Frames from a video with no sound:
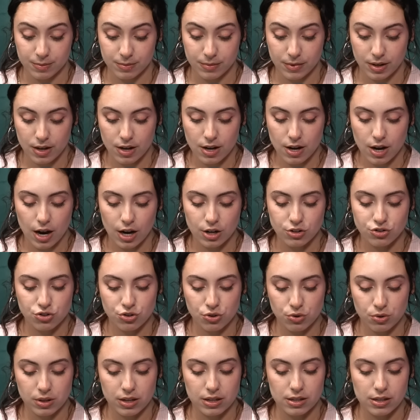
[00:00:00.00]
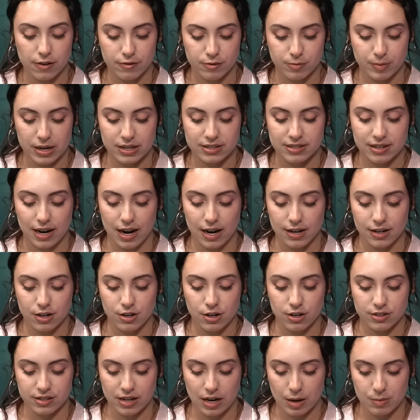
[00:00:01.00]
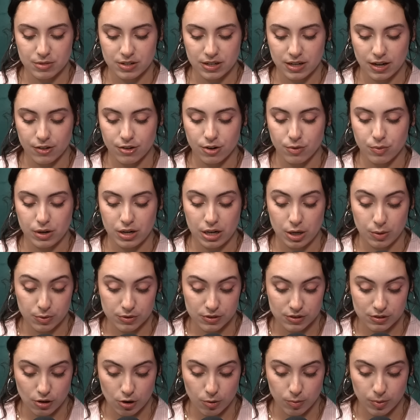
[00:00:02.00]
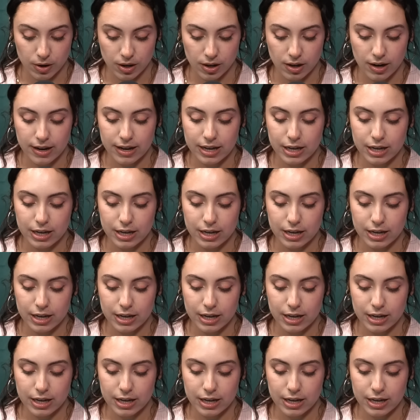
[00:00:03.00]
Aww. I truly loved my dad and our time together when he was sober.